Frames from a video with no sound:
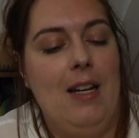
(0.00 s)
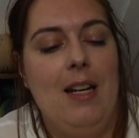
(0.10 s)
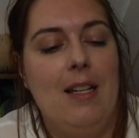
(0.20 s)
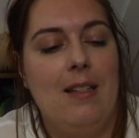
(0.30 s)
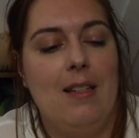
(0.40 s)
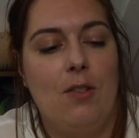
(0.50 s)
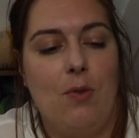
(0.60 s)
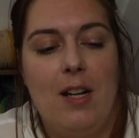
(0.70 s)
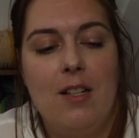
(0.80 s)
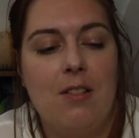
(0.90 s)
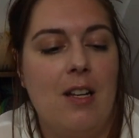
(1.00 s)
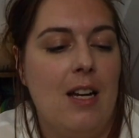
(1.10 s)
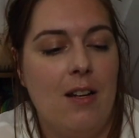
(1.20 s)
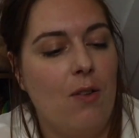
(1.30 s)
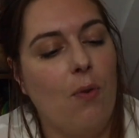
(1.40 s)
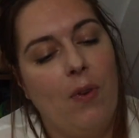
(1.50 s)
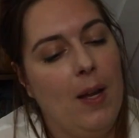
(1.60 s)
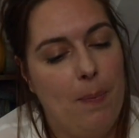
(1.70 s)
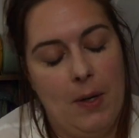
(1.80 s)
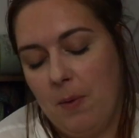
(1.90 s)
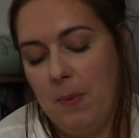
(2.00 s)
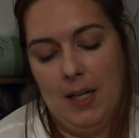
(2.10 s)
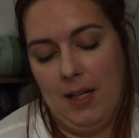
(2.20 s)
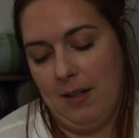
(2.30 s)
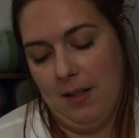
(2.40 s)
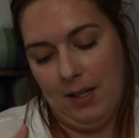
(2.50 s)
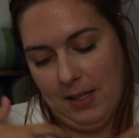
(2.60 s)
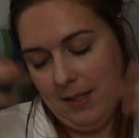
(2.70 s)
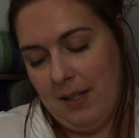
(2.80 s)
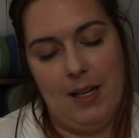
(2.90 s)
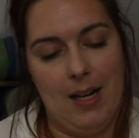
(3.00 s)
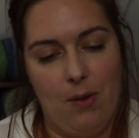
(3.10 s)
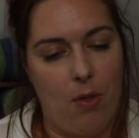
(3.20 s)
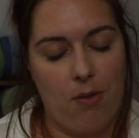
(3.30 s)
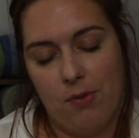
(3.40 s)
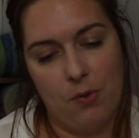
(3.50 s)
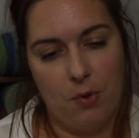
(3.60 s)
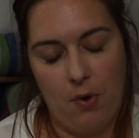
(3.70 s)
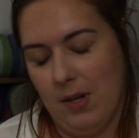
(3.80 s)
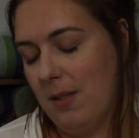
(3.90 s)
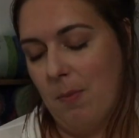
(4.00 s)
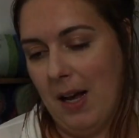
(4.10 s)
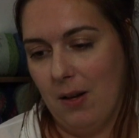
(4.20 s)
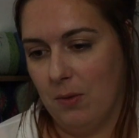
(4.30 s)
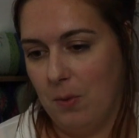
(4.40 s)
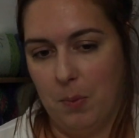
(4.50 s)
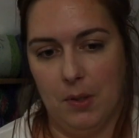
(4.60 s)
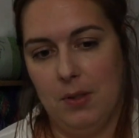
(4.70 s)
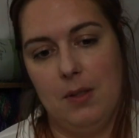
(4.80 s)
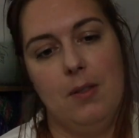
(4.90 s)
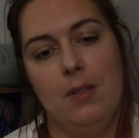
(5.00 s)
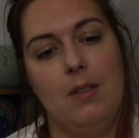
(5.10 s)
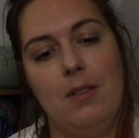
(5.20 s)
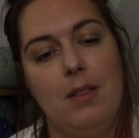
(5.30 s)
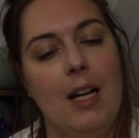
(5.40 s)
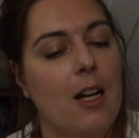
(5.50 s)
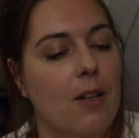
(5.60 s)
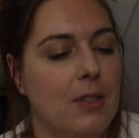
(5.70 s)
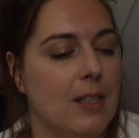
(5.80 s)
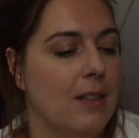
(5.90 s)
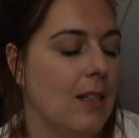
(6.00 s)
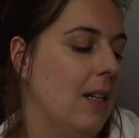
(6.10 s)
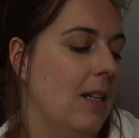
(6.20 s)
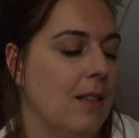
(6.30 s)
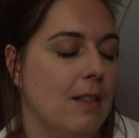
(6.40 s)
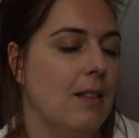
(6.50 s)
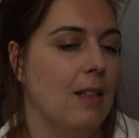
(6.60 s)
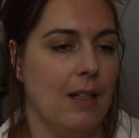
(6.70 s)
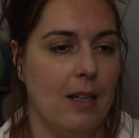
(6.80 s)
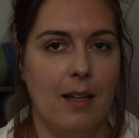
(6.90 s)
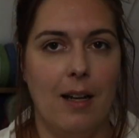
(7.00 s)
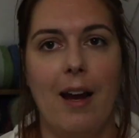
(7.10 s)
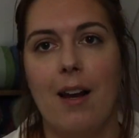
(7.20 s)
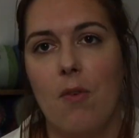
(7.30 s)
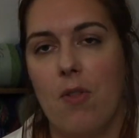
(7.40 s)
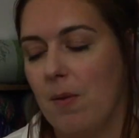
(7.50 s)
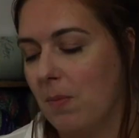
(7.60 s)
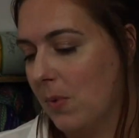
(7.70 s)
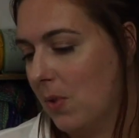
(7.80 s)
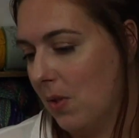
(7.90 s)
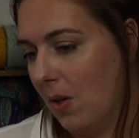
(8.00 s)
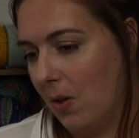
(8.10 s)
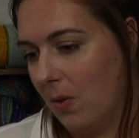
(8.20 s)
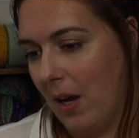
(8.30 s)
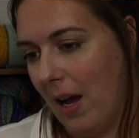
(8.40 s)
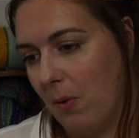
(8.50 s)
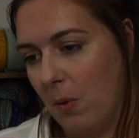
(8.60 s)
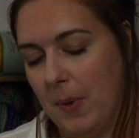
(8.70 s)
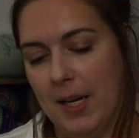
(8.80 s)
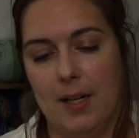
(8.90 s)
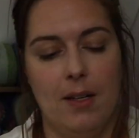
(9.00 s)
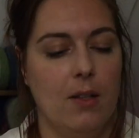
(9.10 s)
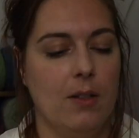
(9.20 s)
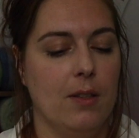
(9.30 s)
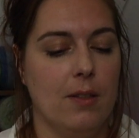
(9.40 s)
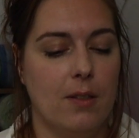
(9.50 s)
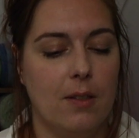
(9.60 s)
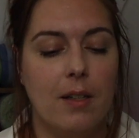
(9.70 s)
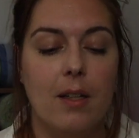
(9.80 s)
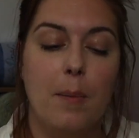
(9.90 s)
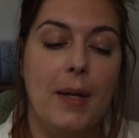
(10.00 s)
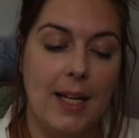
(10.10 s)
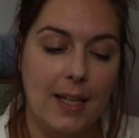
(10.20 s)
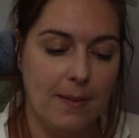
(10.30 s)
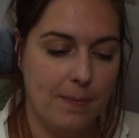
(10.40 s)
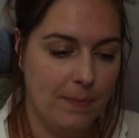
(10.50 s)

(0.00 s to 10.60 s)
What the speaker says: It's a strange thing to flip a chameleon inside out through his mouth, but they love it and I love them, so I will make another chameleon.